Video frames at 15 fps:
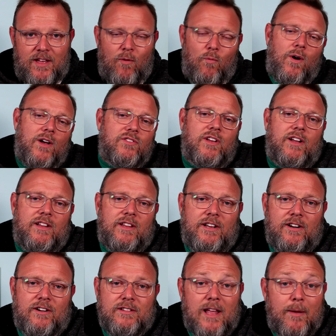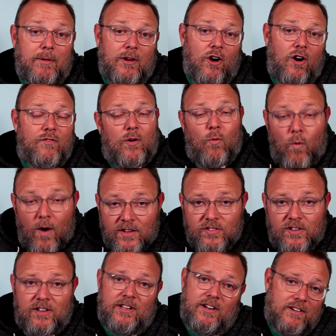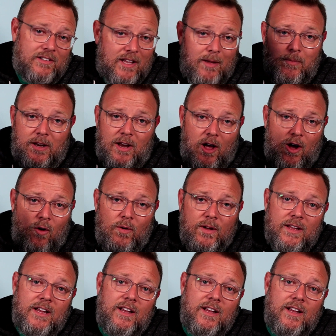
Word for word: that wasn't clear, let me know. If it was clear, let me know.